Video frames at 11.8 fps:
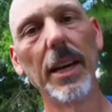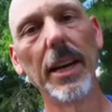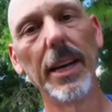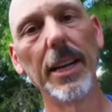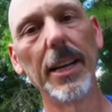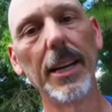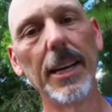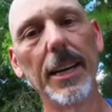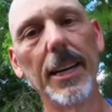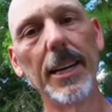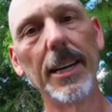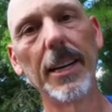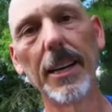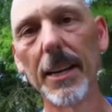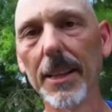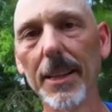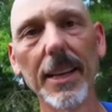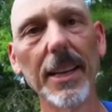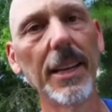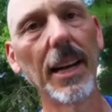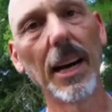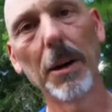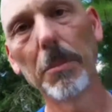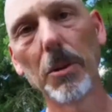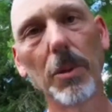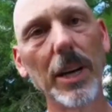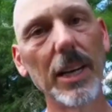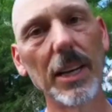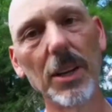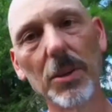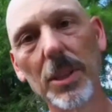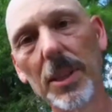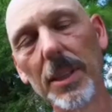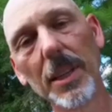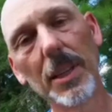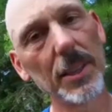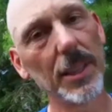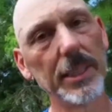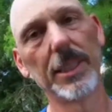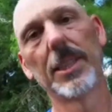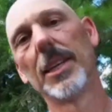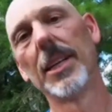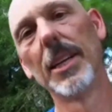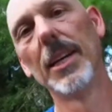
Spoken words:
and then I'll be ready to go to the deer lease.